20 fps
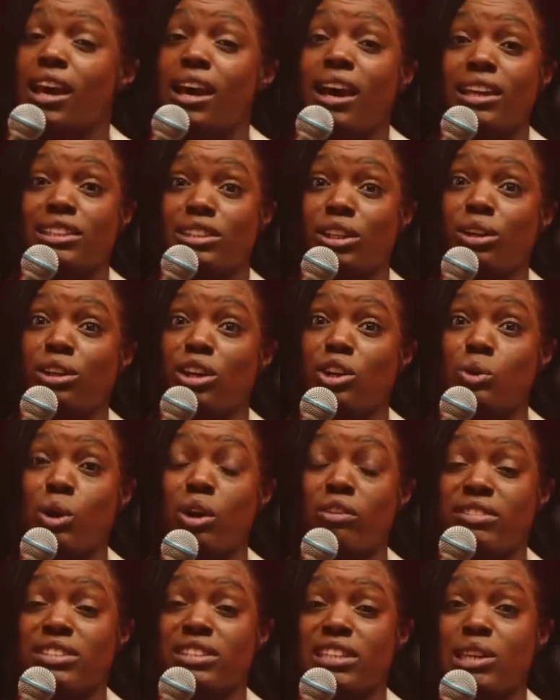I tell you,
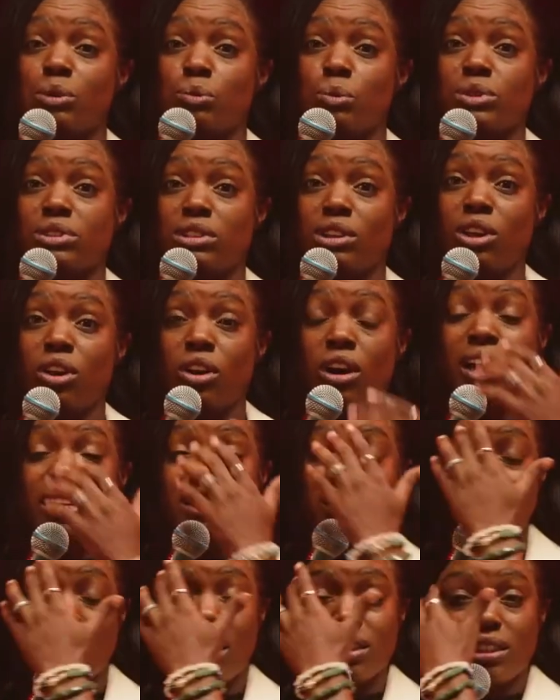quarantine was a lot. I
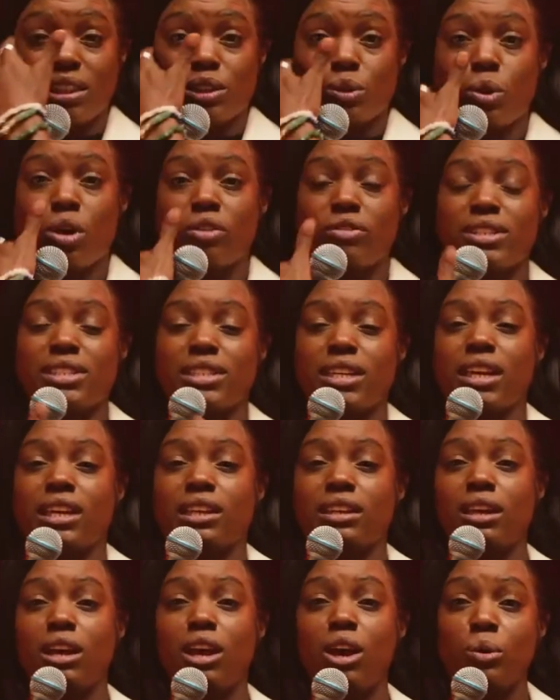started
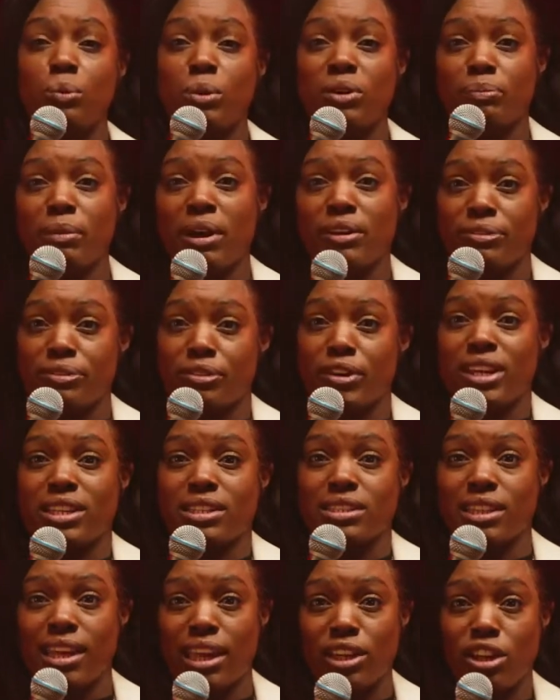quarantine with my
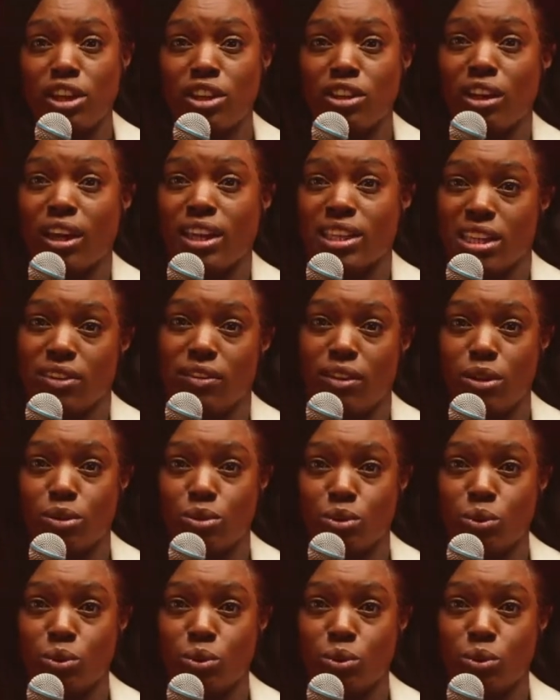friend and her nine-year-old